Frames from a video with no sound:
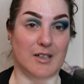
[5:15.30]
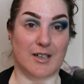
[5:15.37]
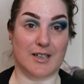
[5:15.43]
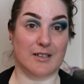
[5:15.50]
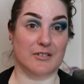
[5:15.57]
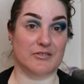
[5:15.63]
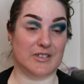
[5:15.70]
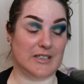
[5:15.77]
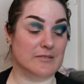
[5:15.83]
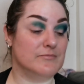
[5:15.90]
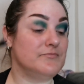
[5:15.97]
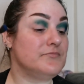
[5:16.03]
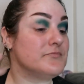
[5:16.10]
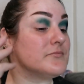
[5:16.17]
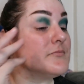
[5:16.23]
I love it.
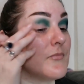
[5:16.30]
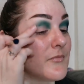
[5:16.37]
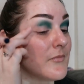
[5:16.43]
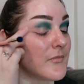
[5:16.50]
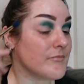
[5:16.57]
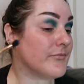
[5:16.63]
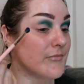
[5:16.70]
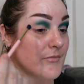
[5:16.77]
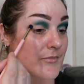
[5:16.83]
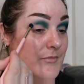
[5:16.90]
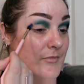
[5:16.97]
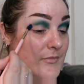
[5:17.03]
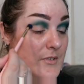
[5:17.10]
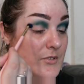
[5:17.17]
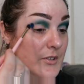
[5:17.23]
World,
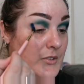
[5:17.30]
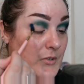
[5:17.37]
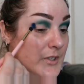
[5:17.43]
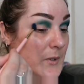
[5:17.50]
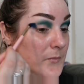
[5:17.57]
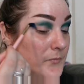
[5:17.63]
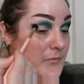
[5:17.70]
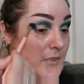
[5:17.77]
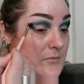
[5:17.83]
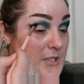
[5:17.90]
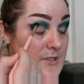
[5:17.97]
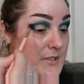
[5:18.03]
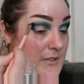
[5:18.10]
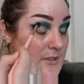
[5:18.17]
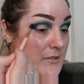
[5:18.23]
all the
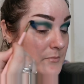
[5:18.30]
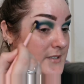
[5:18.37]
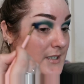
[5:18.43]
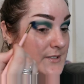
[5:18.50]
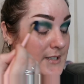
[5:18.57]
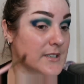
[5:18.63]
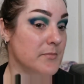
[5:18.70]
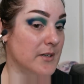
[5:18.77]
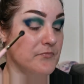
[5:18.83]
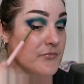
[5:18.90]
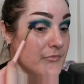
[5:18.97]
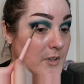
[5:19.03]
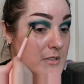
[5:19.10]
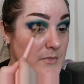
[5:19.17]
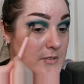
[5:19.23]
spaces
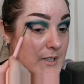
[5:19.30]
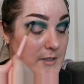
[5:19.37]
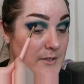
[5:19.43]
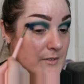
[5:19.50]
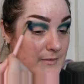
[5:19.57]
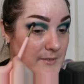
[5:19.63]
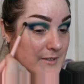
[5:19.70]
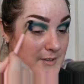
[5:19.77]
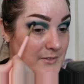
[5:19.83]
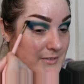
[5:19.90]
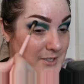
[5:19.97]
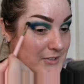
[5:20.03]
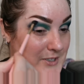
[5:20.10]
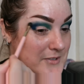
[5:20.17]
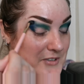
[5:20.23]
inside your
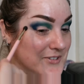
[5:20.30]
heart.